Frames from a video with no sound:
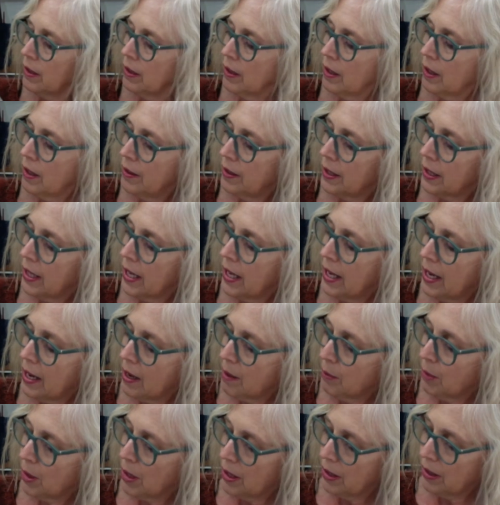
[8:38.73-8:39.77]
the
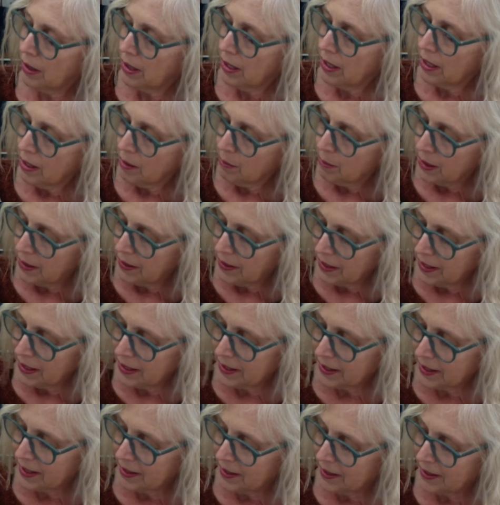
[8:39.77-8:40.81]
camera, but
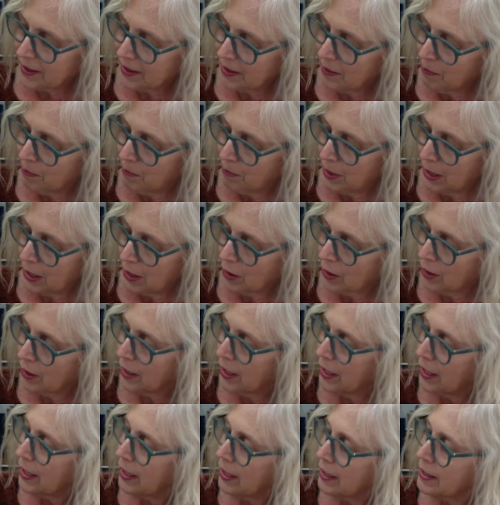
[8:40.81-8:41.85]
this is bigger
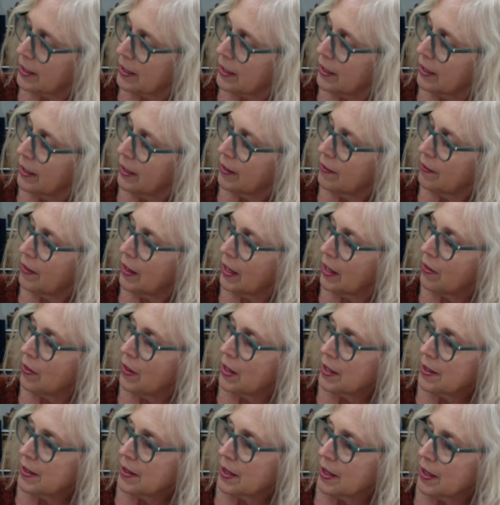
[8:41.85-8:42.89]
knit than
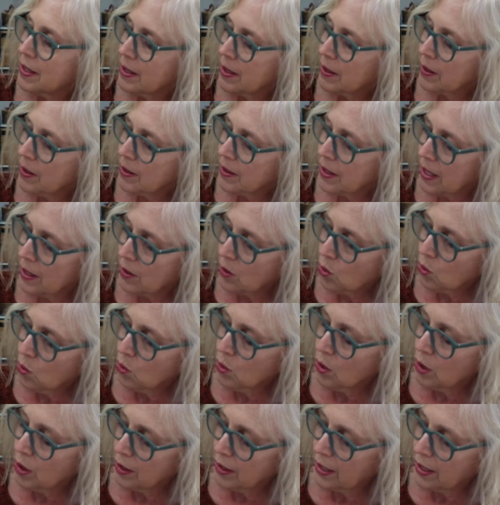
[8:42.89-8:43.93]
this is, because I
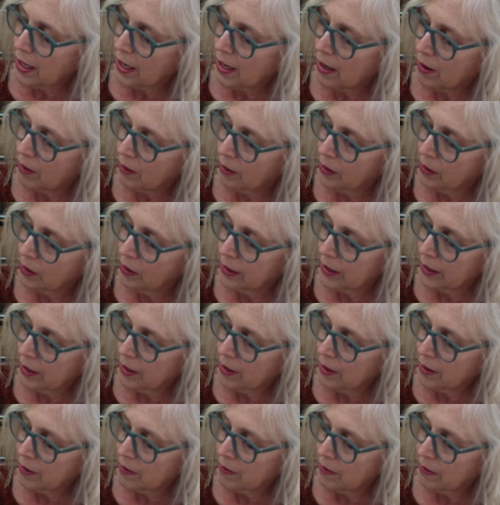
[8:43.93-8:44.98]
tore down
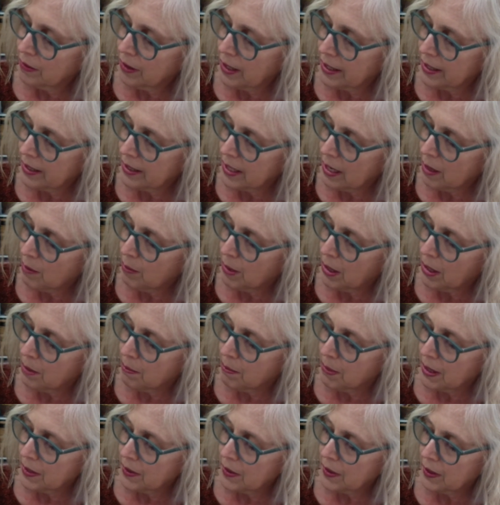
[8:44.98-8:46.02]
clear, like down by the
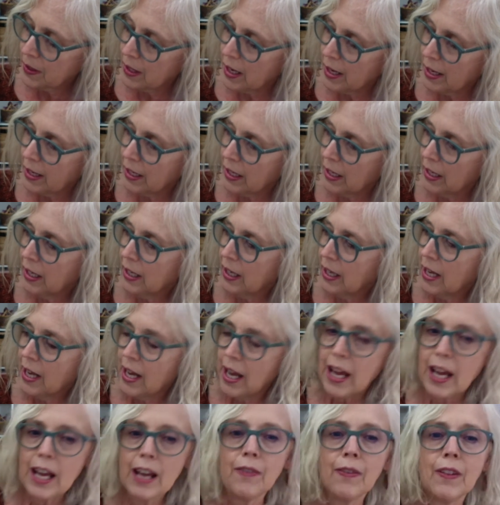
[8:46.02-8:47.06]
bust line,
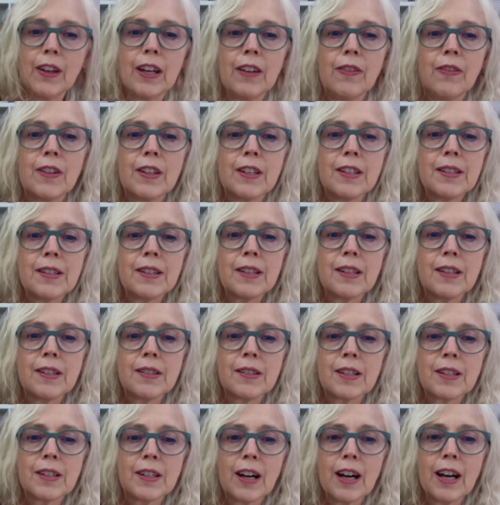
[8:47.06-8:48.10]
and then this is a
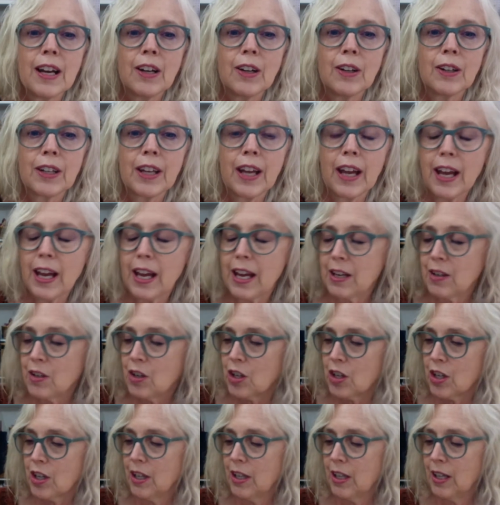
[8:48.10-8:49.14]
tighter gauge.
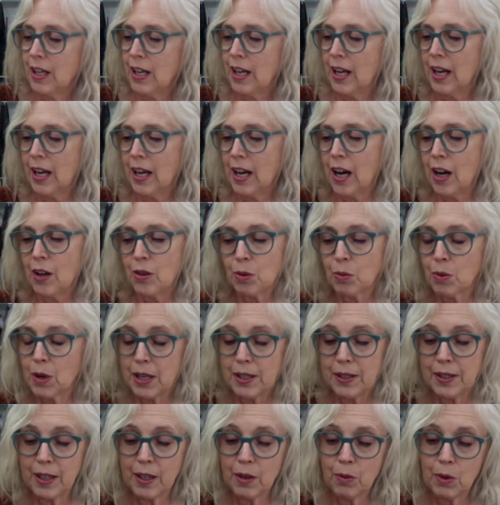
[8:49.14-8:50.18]
Otherwise,
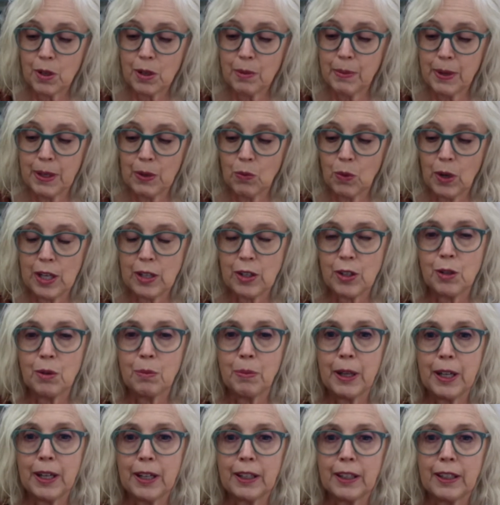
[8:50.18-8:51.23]
it would have been way too
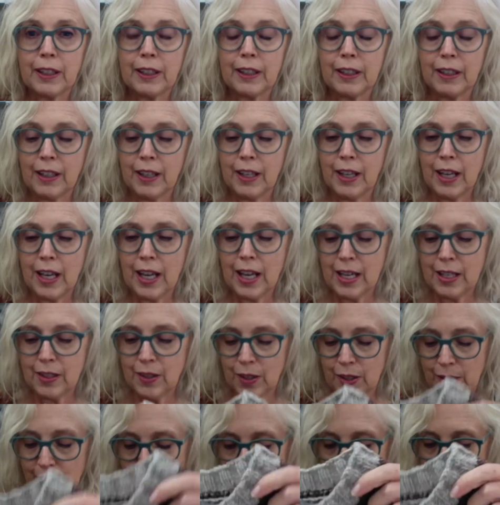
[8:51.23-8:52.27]
big. And
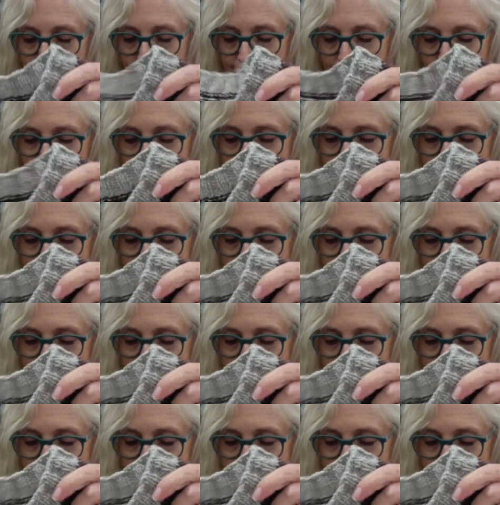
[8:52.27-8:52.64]
so